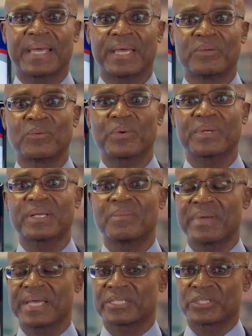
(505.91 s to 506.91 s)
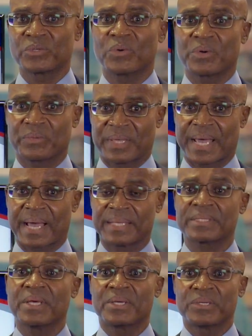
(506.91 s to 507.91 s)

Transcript: in order to make sure that